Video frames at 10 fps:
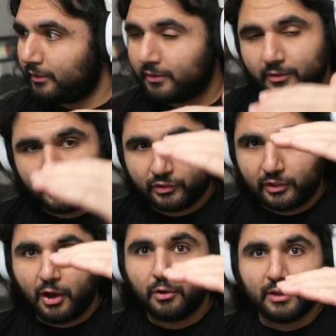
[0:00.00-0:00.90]

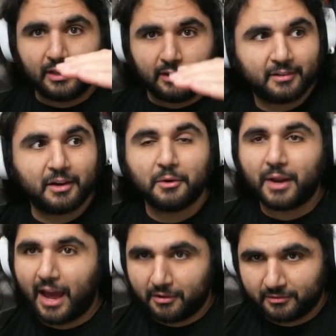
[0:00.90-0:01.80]
slowly go
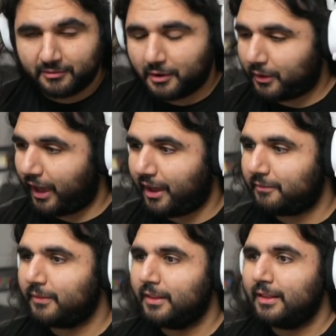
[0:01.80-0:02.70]
down. Okay.
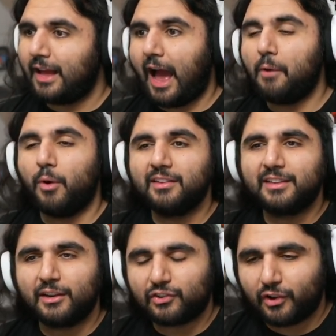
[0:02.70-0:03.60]
I was
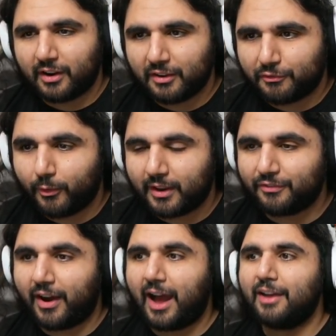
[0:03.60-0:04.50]
going to start it at
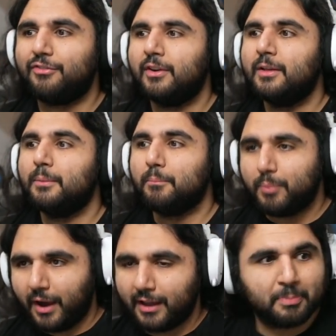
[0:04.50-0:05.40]
45.
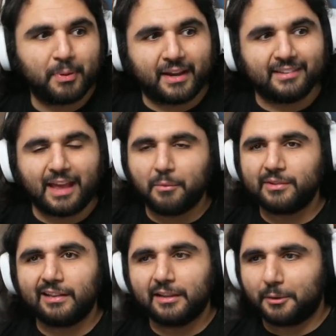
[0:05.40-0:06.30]
But because I was
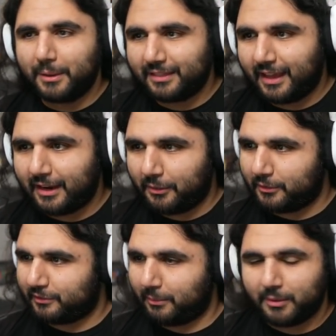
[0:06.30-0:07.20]
a little bit late on the
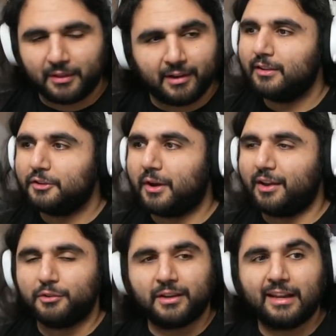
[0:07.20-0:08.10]
subathon, you
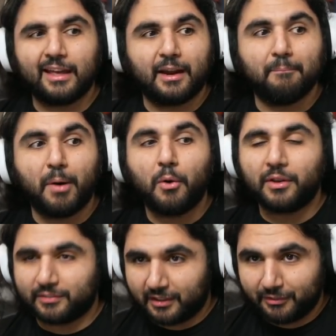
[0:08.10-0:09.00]
guys are gonna get a
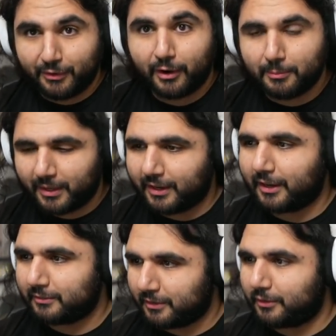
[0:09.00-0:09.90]
bonus at the very
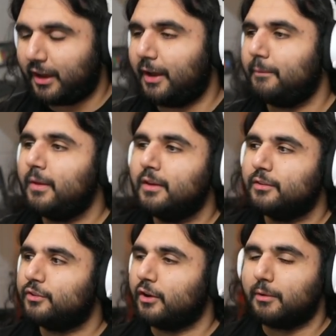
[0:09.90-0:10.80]
beginning, okay?
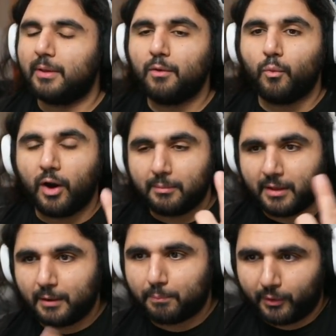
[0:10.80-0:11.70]
So it'll be one
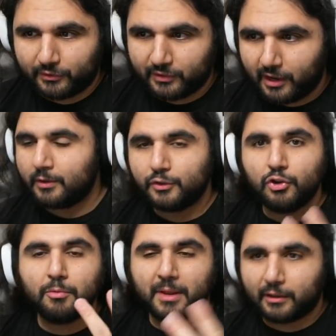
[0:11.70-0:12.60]
minute per sub,
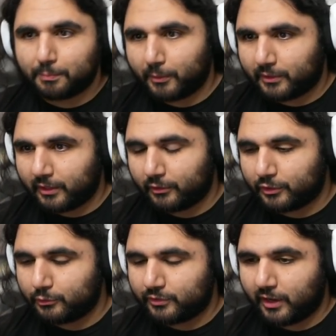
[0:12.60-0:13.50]
two minutes per tier
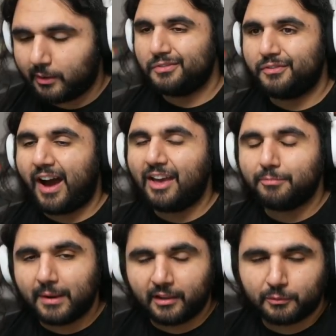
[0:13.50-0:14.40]
two sub, five
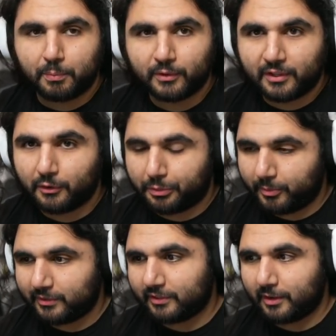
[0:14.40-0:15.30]
minutes per tier
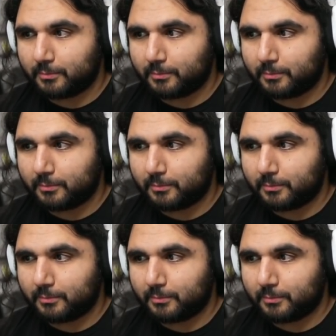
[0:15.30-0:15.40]
three sub.